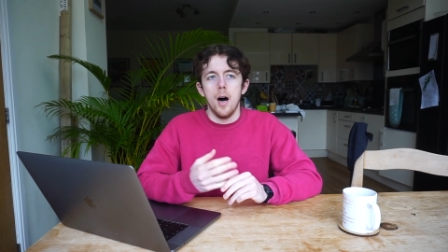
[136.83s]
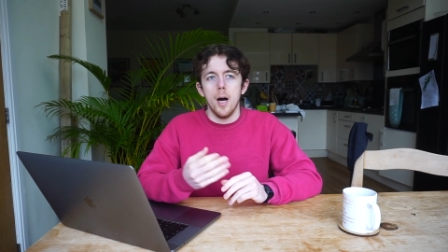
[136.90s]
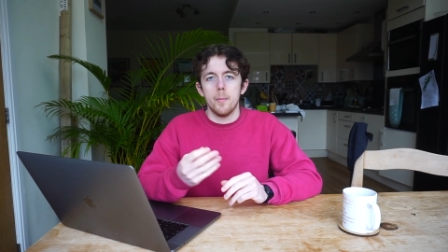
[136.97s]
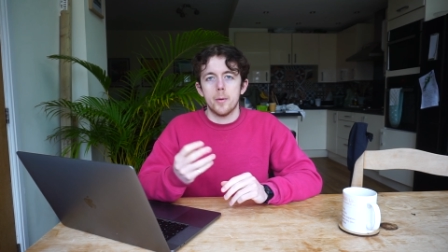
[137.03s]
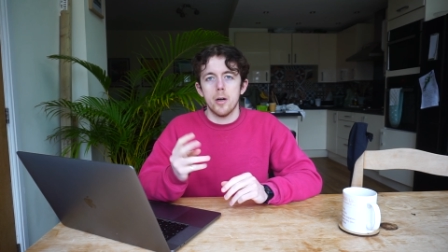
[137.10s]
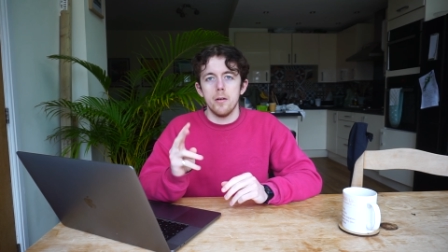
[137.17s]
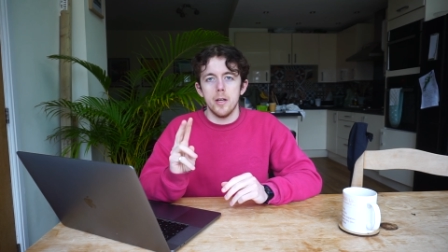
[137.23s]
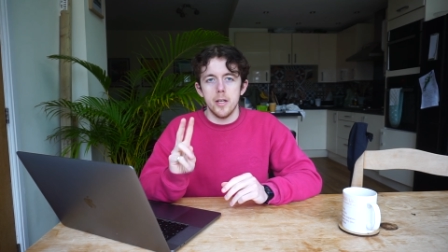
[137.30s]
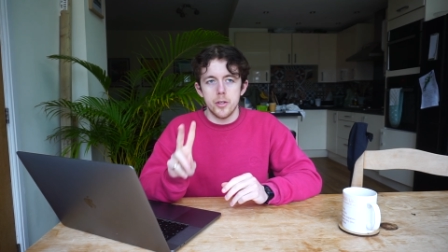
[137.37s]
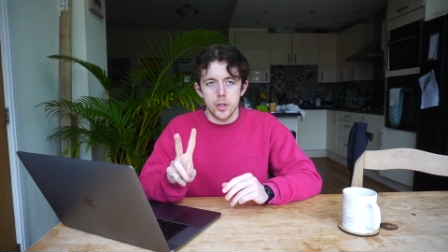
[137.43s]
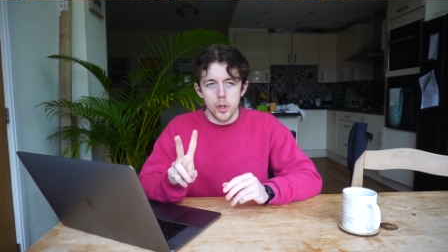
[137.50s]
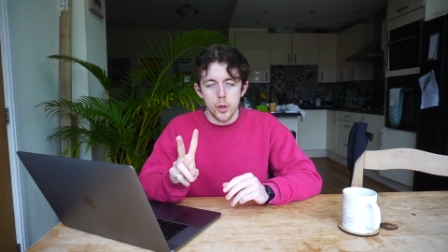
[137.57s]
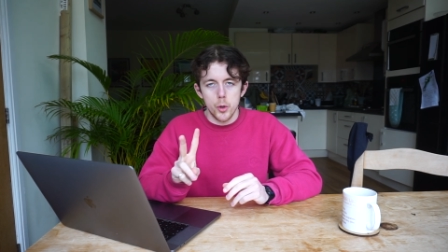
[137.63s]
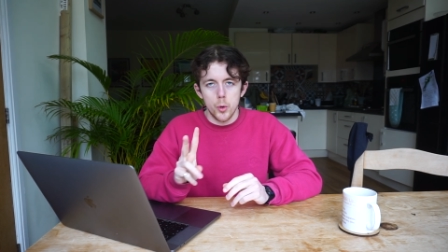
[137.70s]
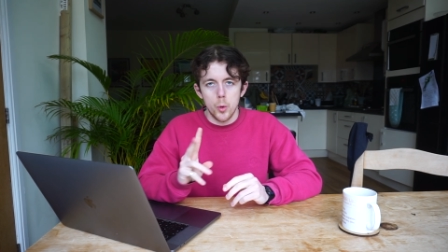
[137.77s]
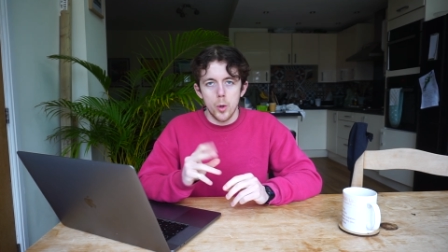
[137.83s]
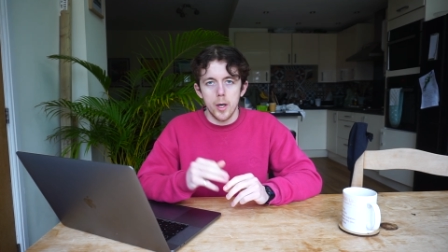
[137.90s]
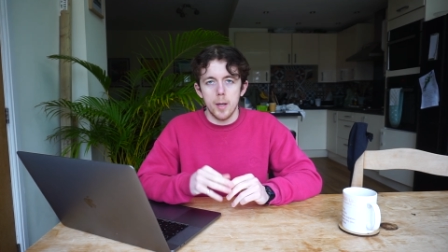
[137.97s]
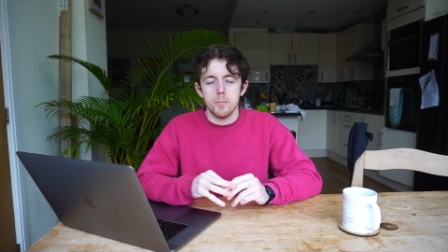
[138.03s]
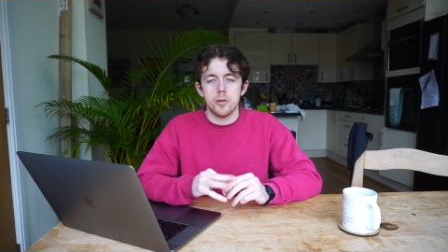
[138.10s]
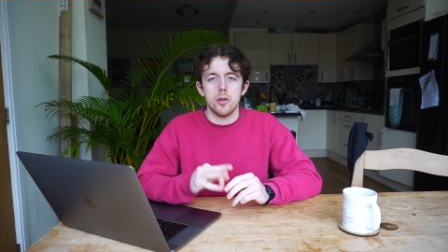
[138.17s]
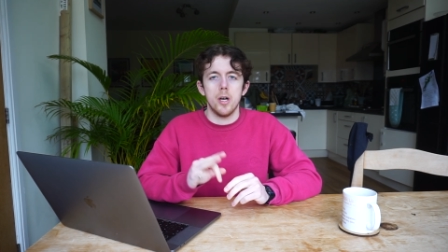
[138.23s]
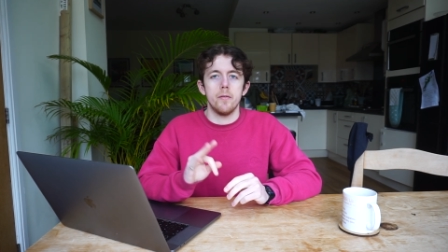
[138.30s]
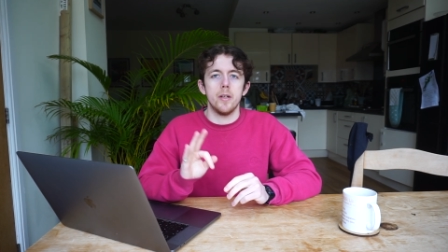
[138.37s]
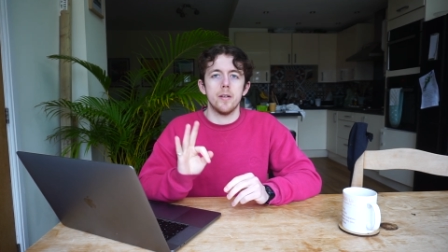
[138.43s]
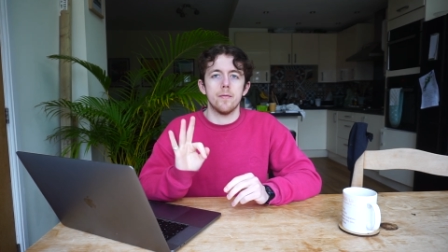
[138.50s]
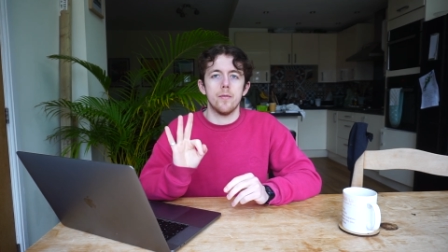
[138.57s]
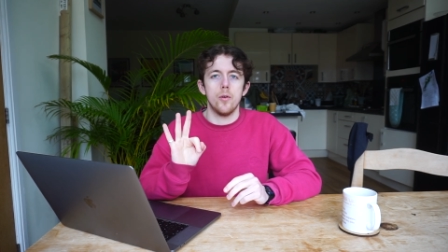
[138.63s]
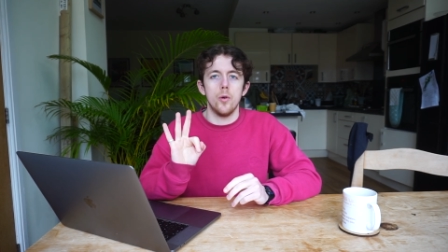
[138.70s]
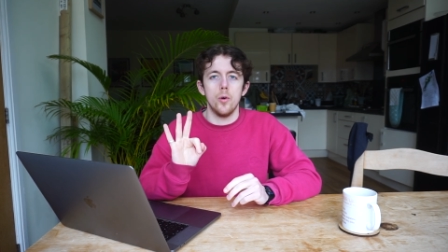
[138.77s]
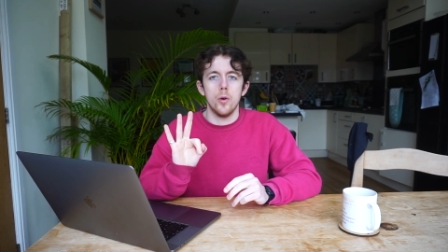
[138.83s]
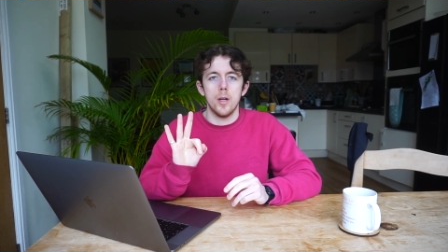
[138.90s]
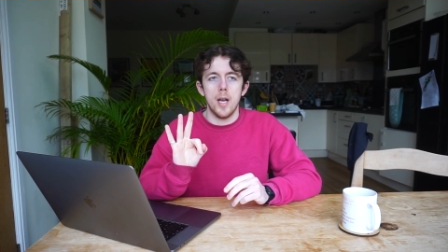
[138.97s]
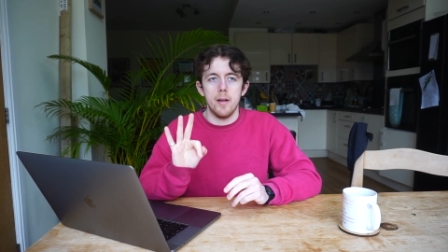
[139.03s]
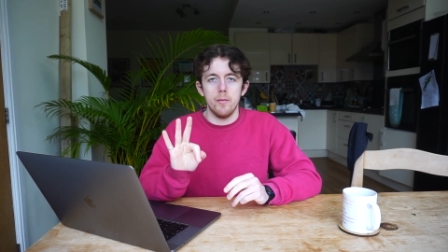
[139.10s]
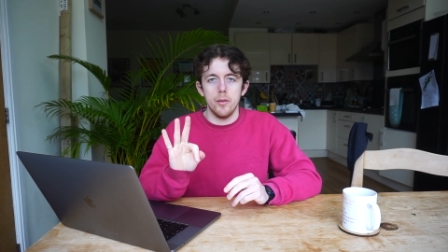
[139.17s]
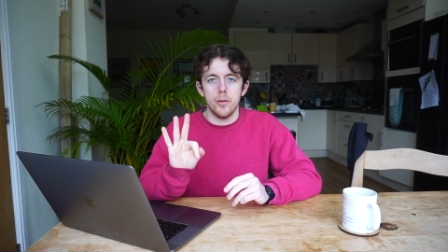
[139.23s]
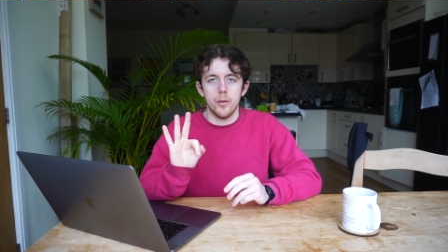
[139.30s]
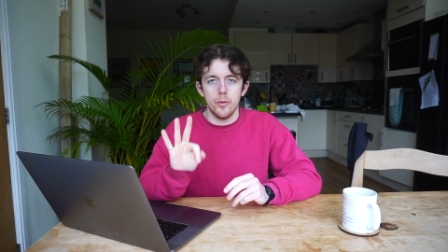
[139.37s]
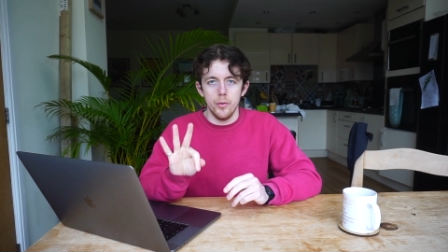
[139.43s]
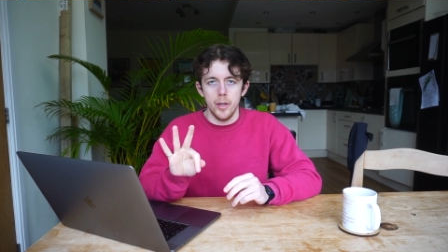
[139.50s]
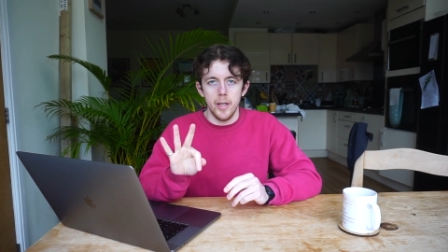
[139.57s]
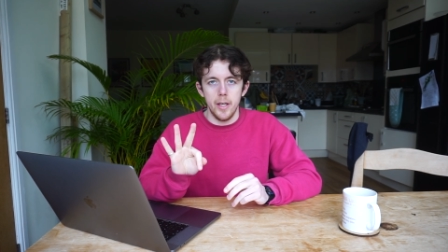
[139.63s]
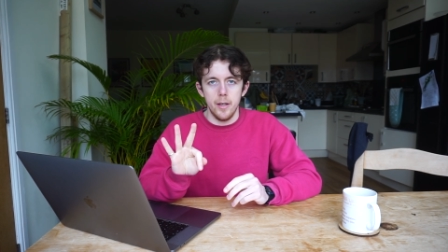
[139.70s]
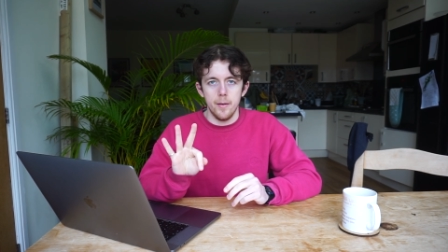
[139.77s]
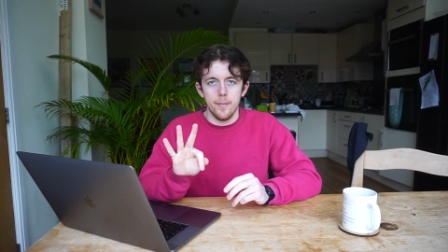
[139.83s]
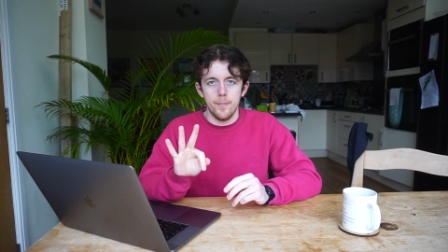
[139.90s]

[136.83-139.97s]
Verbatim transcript: I'm currently at two, and I'm striving for level three.